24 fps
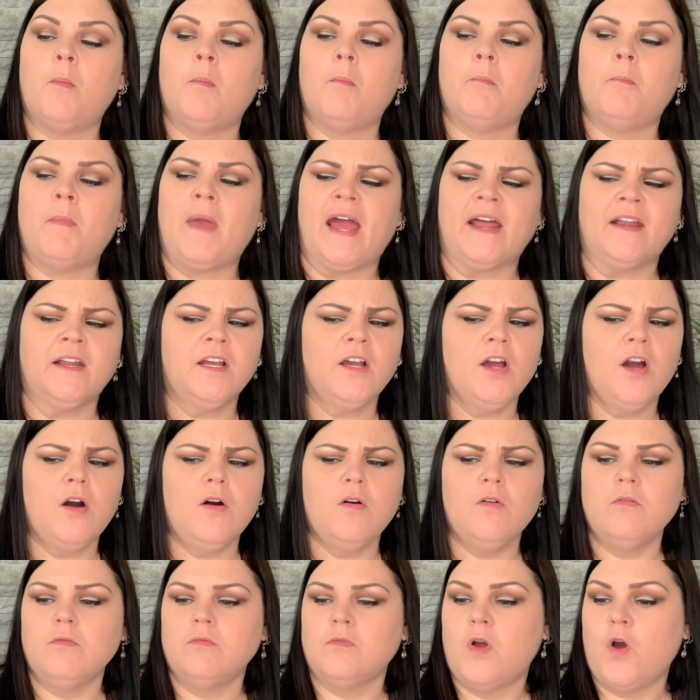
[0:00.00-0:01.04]

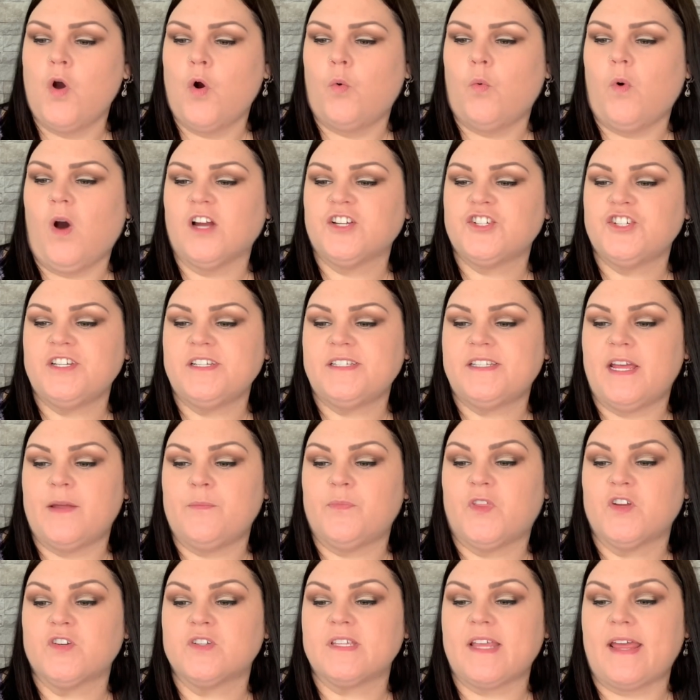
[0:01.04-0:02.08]
Manico washi
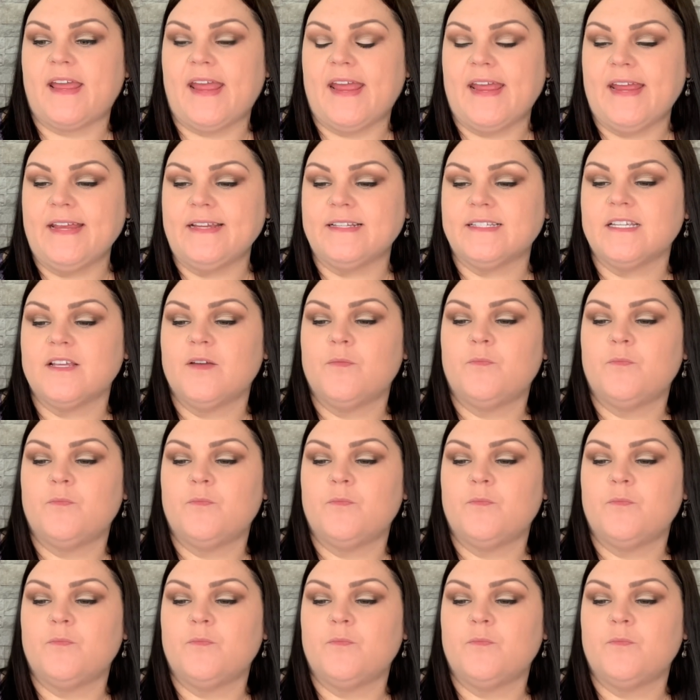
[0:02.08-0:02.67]
tape. There's eight